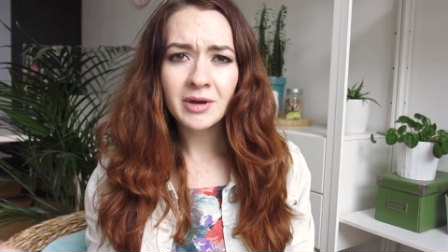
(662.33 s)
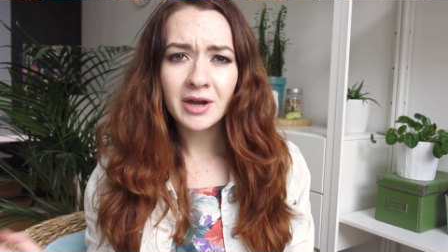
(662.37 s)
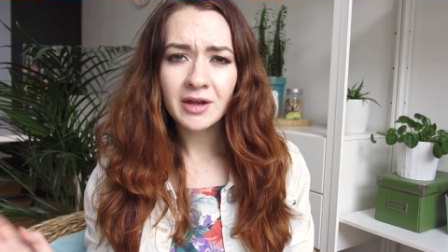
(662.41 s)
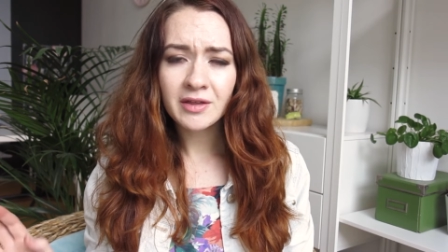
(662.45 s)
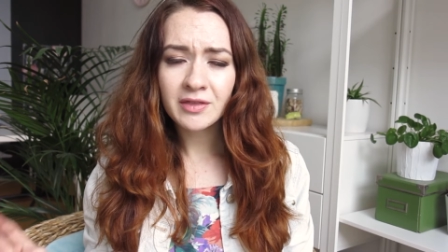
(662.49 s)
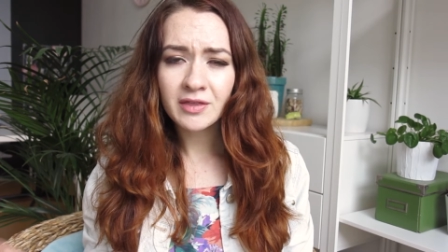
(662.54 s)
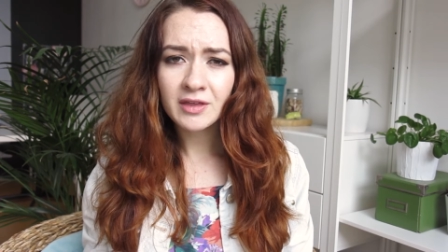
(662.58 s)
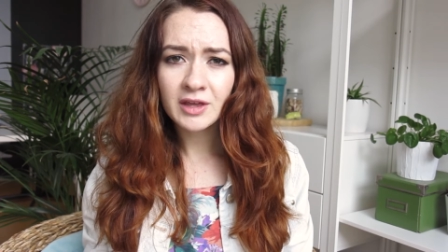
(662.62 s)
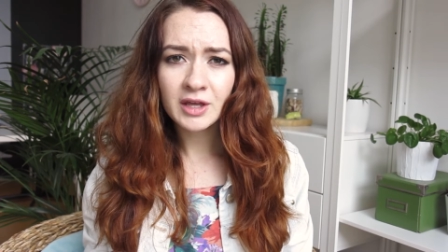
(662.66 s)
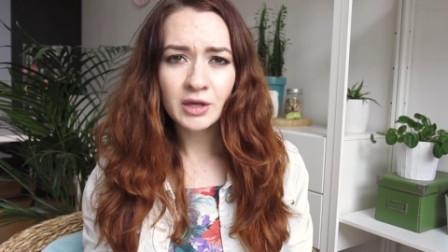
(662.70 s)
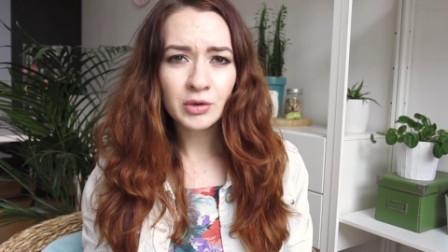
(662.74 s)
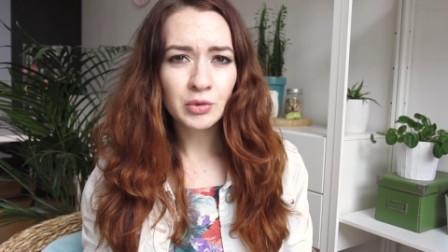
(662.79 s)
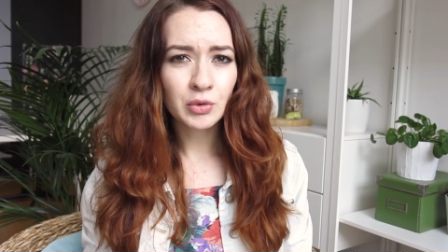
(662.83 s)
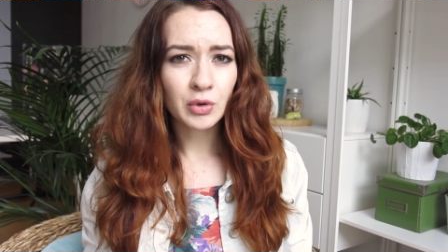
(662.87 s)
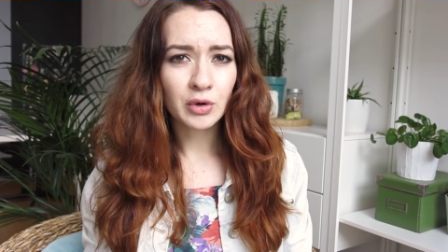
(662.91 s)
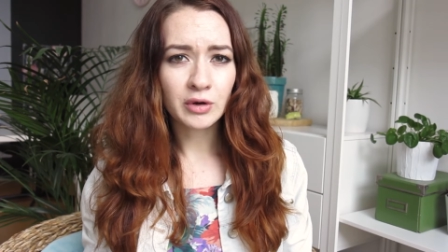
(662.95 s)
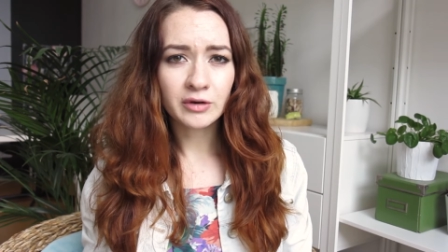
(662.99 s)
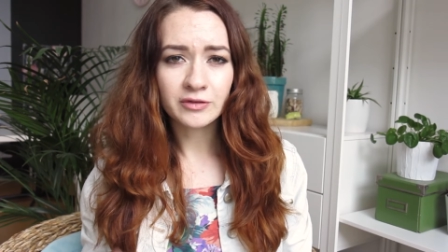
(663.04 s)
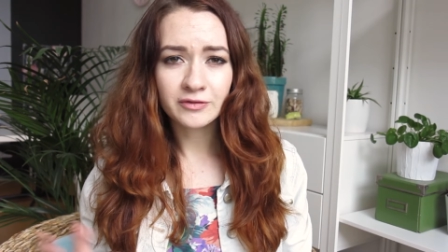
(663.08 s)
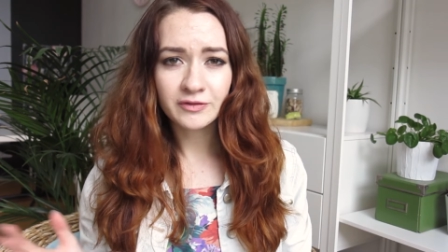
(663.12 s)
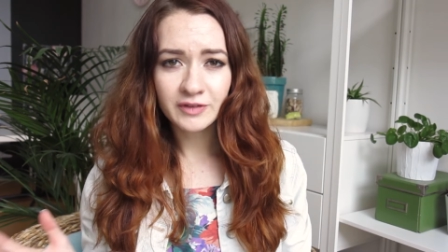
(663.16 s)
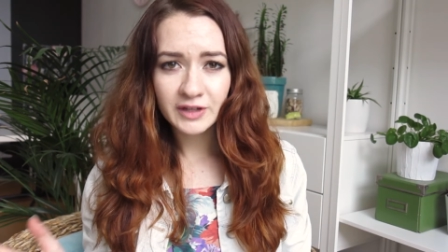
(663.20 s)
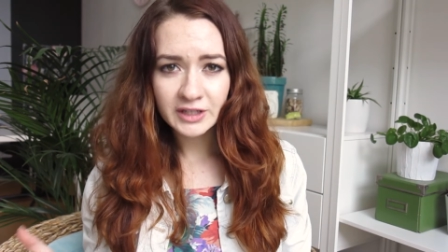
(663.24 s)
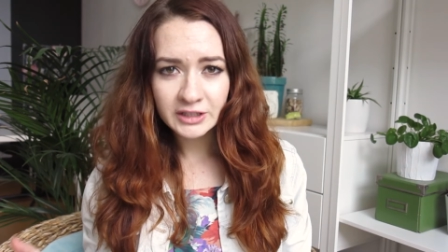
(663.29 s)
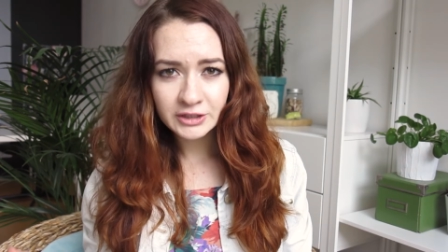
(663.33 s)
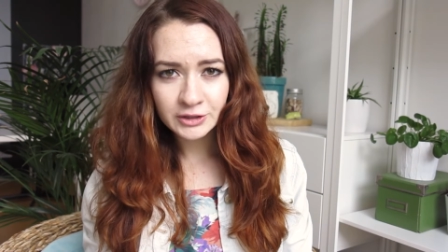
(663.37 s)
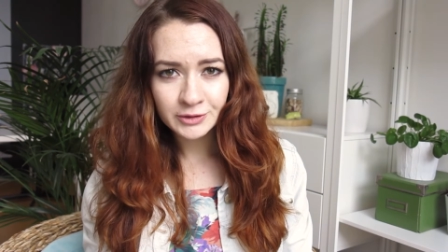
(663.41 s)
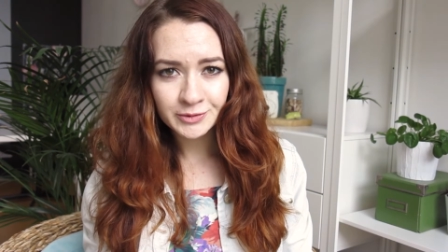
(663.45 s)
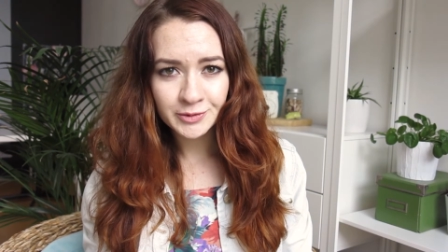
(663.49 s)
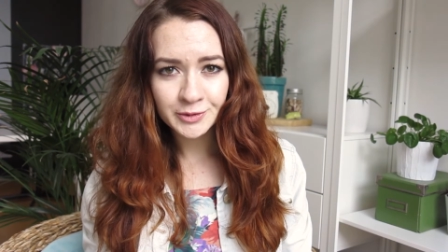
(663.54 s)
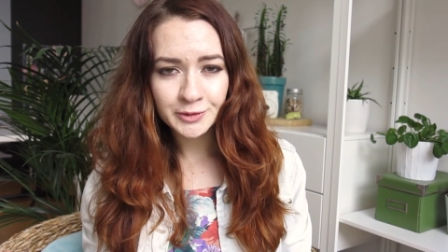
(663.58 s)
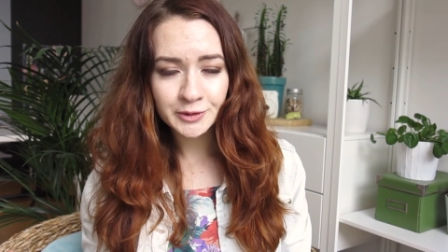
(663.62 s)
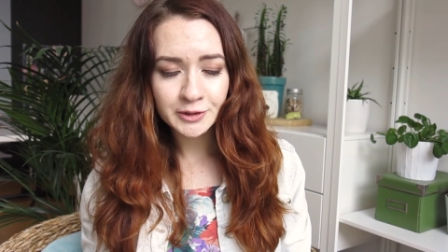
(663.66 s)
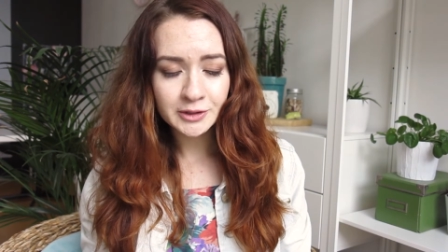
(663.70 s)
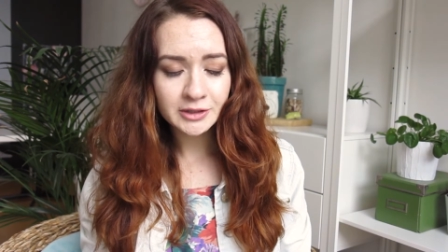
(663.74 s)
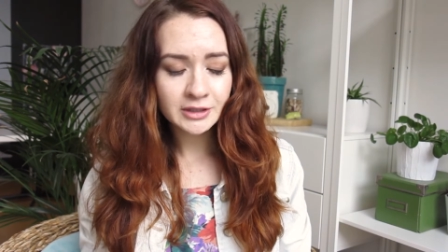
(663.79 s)
I think, or
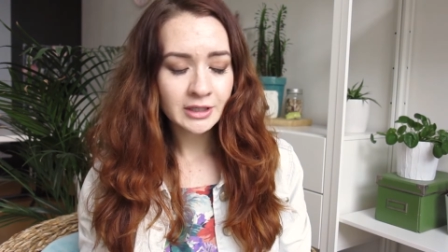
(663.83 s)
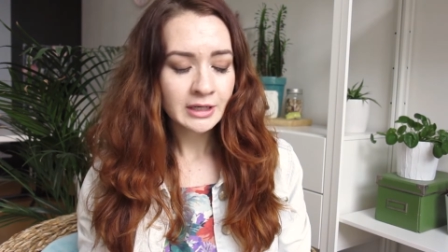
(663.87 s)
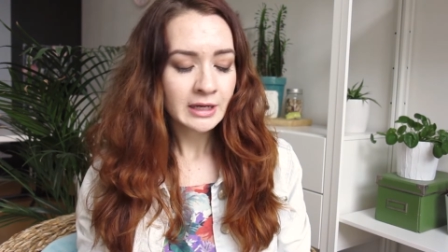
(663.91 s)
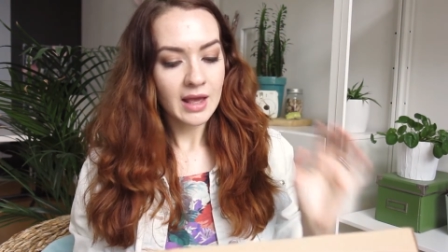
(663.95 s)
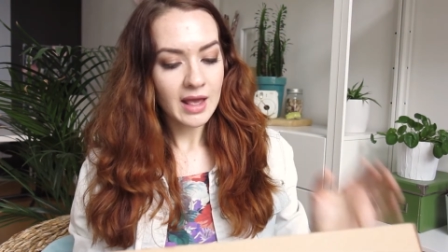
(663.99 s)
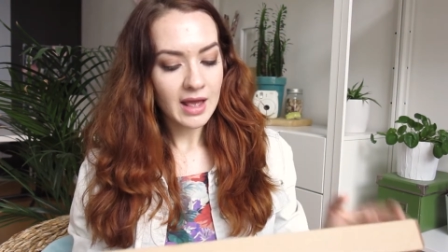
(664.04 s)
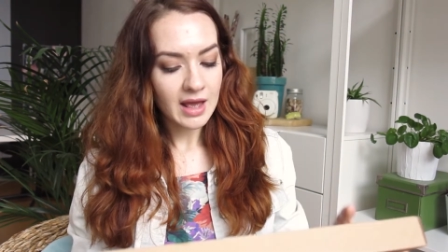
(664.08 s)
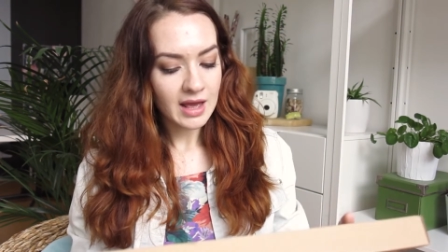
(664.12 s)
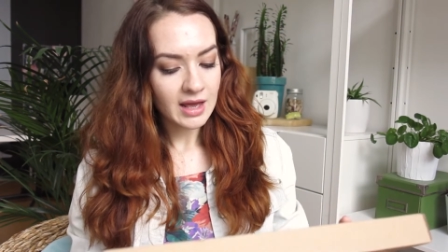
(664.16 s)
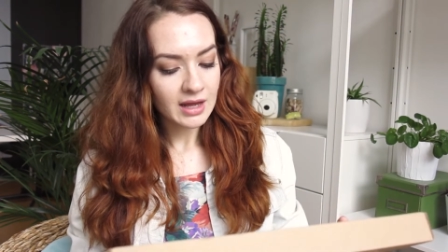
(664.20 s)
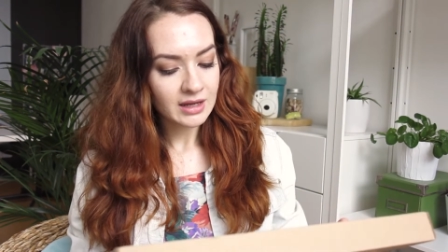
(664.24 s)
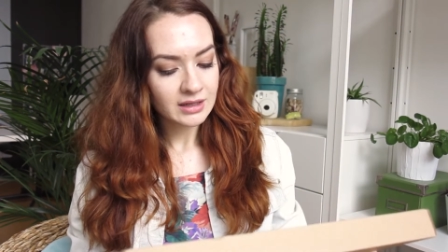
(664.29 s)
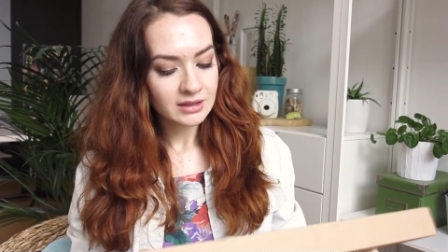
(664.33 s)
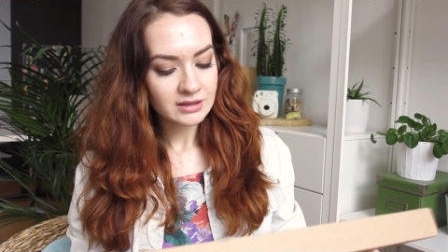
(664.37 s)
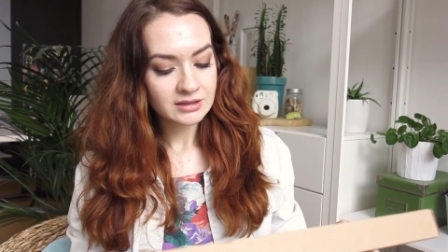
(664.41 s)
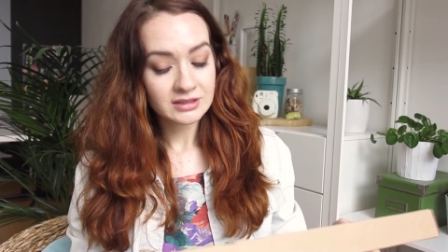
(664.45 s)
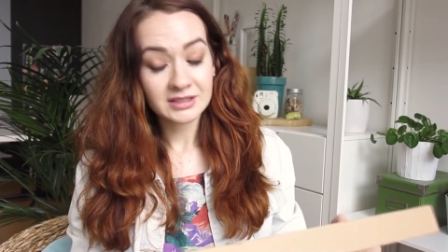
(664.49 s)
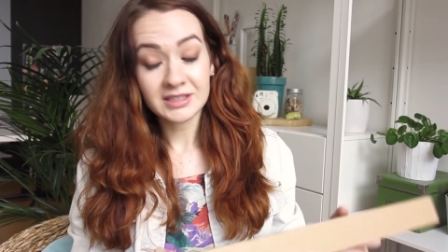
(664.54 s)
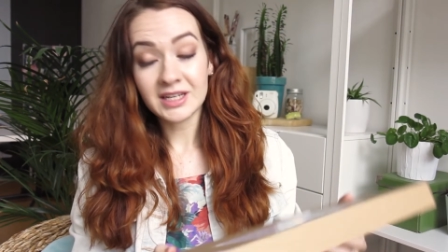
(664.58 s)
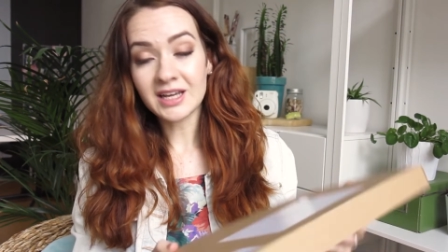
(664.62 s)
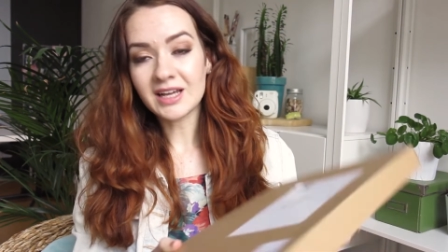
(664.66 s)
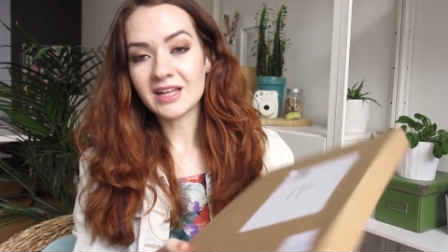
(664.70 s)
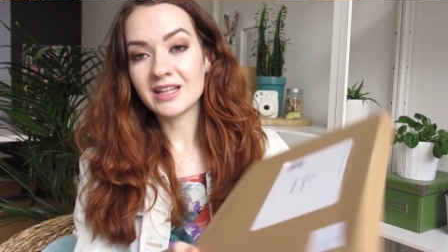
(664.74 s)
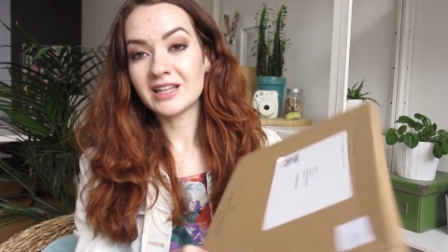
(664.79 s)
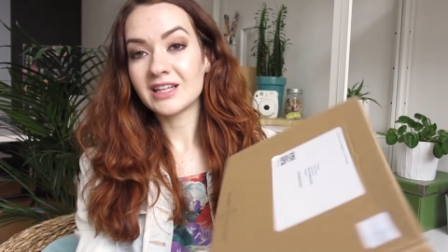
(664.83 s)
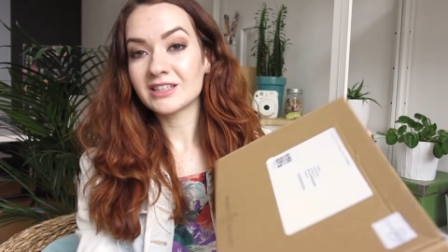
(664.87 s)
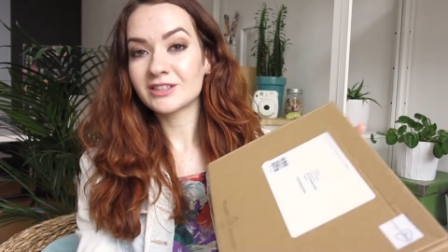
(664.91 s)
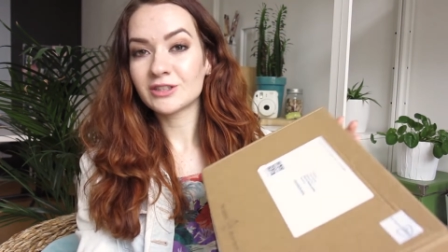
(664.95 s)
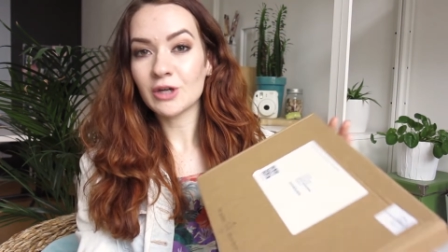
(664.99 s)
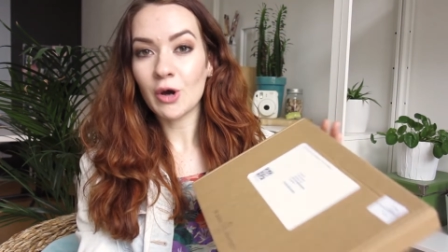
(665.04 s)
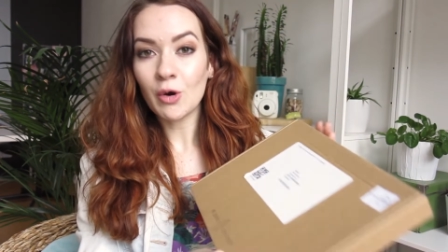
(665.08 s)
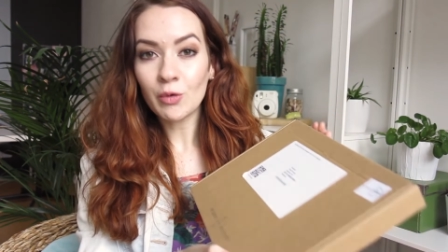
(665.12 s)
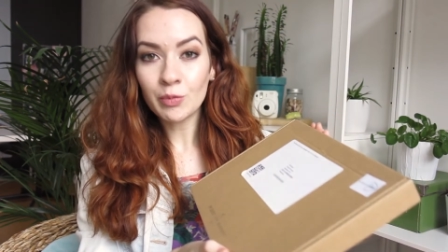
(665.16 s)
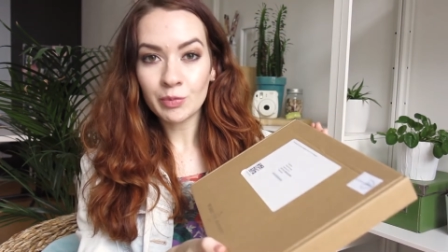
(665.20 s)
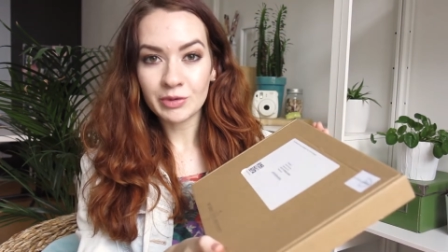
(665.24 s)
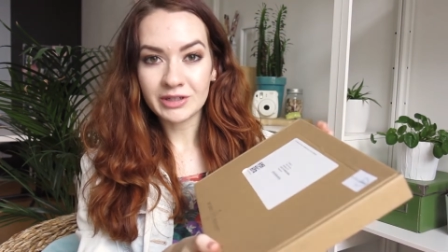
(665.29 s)
Facebook. And yeah, let's
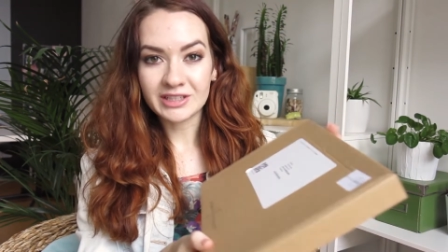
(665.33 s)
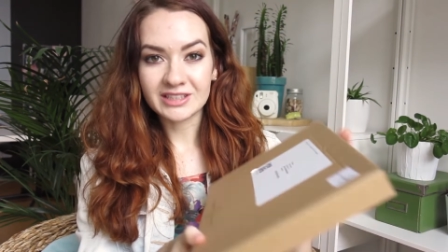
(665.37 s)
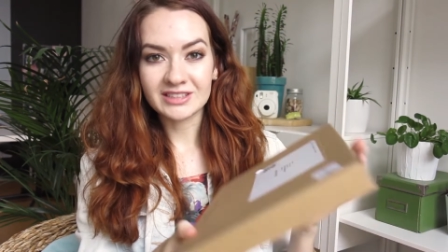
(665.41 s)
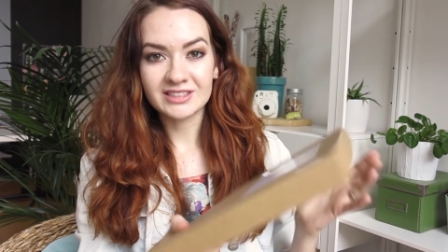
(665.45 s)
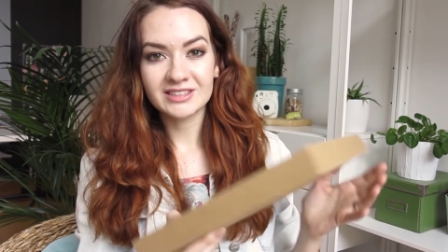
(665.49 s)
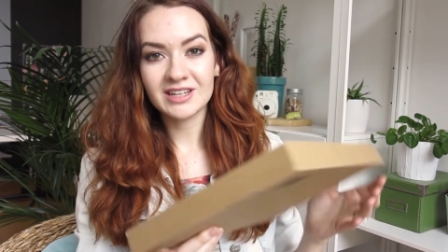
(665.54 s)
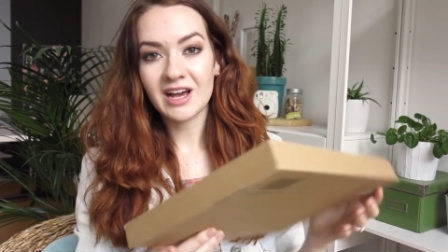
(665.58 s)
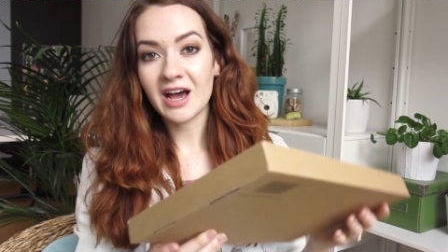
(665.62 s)
open it.